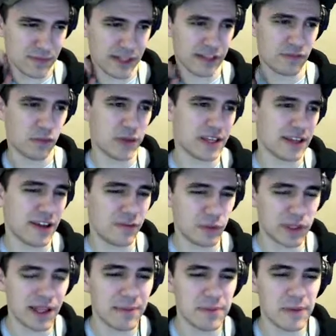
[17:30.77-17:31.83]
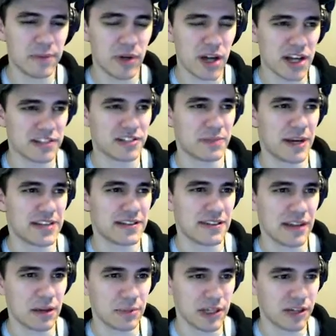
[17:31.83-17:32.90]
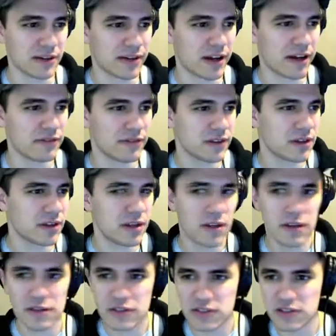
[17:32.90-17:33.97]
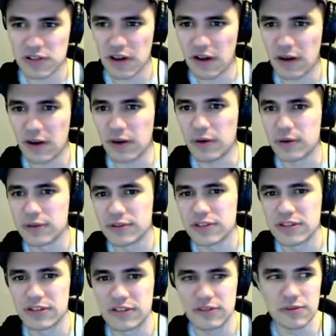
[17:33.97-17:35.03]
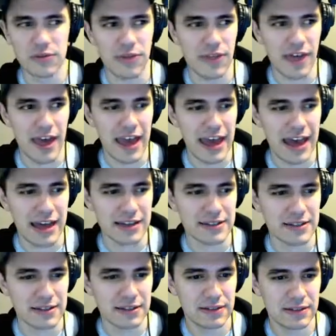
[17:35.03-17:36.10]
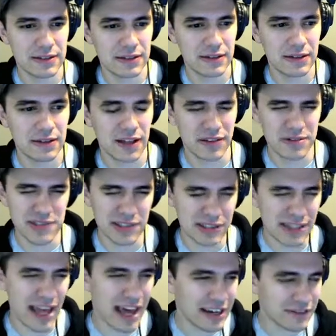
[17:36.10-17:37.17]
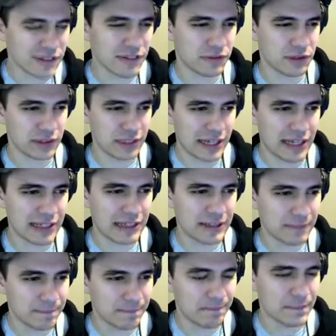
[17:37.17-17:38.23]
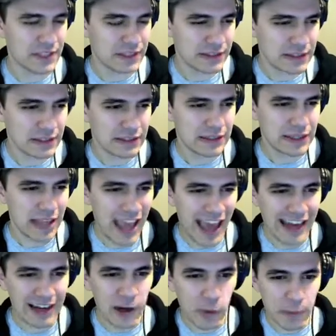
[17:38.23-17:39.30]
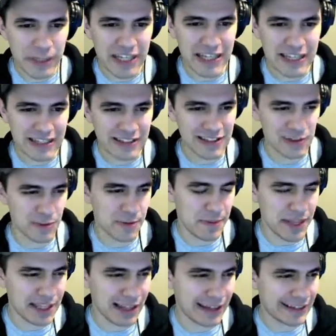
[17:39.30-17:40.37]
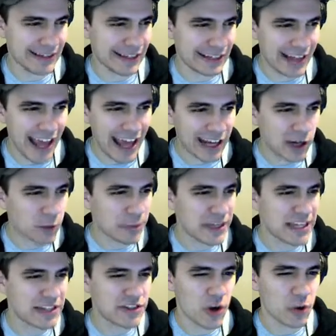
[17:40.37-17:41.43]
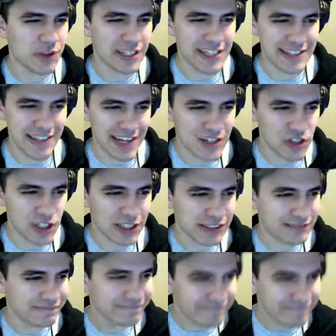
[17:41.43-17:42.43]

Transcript: if we let people customize it, that'll be good enough. So to do that, and there's a lot of different like NLP. This would be like an NLP tokenization